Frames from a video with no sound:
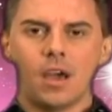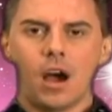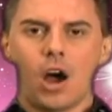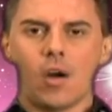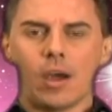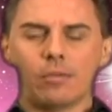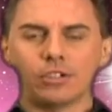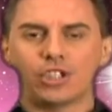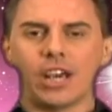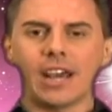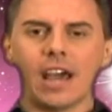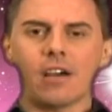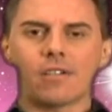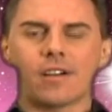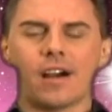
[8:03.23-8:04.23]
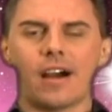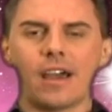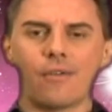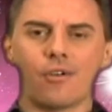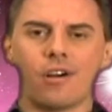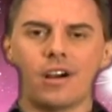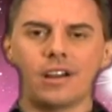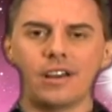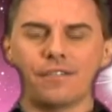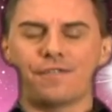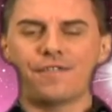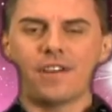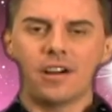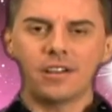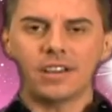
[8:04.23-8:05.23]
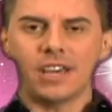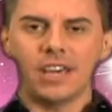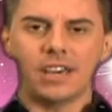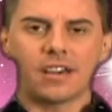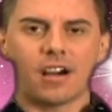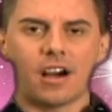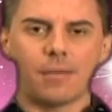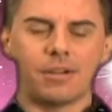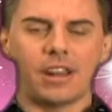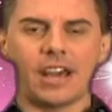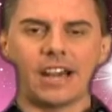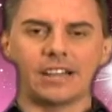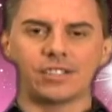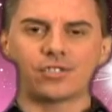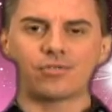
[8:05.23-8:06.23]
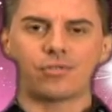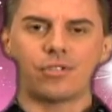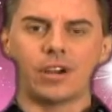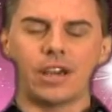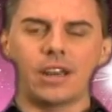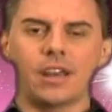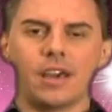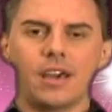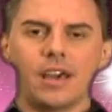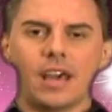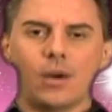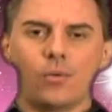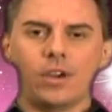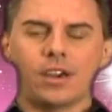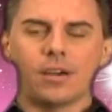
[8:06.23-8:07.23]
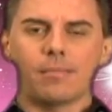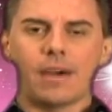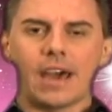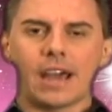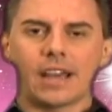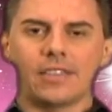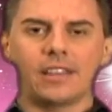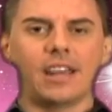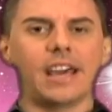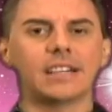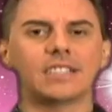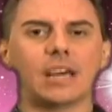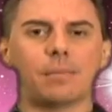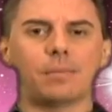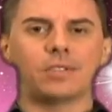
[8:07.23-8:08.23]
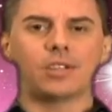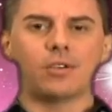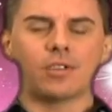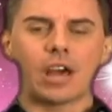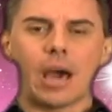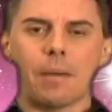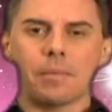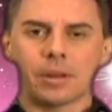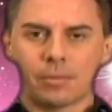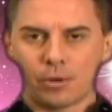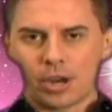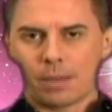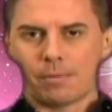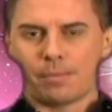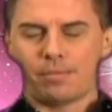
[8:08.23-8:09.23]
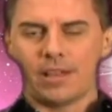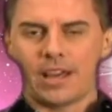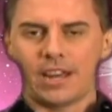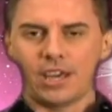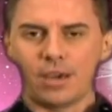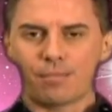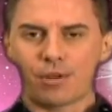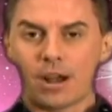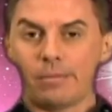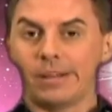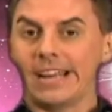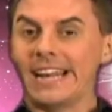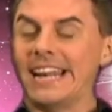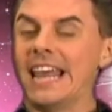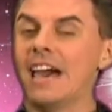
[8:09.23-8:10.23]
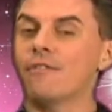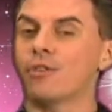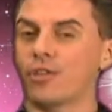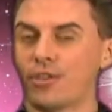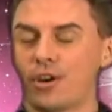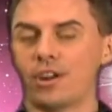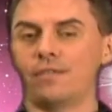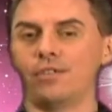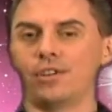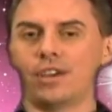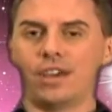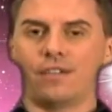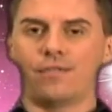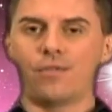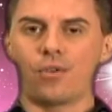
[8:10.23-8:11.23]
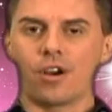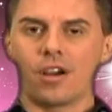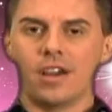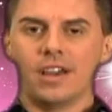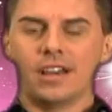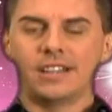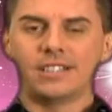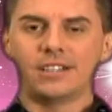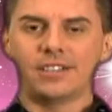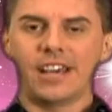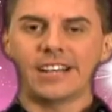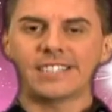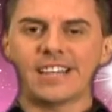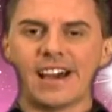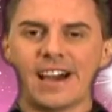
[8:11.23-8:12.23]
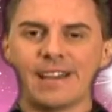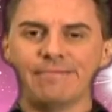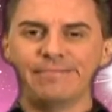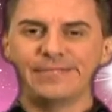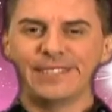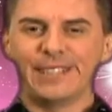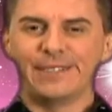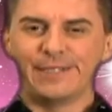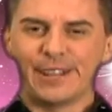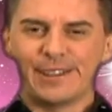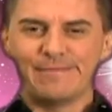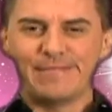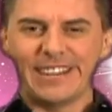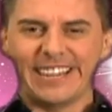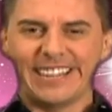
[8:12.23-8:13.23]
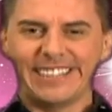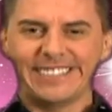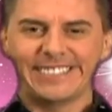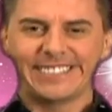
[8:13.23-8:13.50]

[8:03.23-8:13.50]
All right, well, check out Chiron, a funky comet asteroid. And we come back in the next episode, I'm going to bring up a planet you probably never thought of looking for. Until next time, live, love, be.